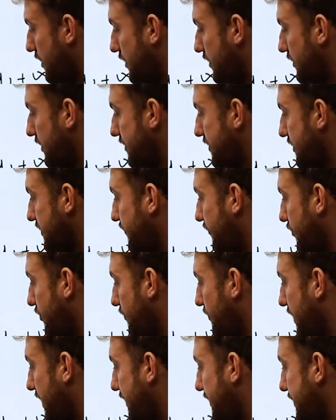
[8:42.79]
This is
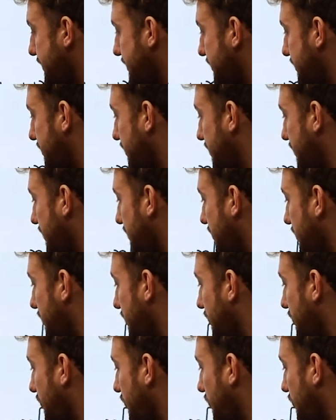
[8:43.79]
from minus 3
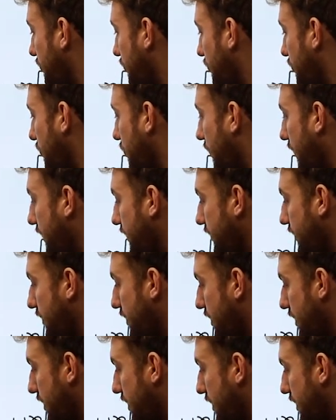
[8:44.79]
to 1.
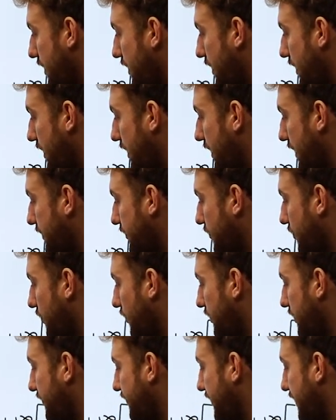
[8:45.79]
And
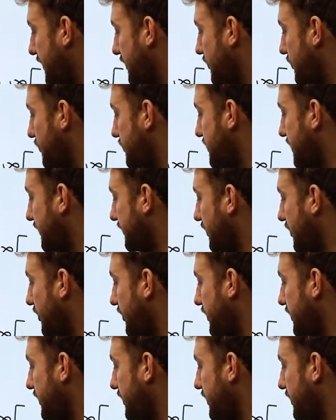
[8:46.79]
all the values that are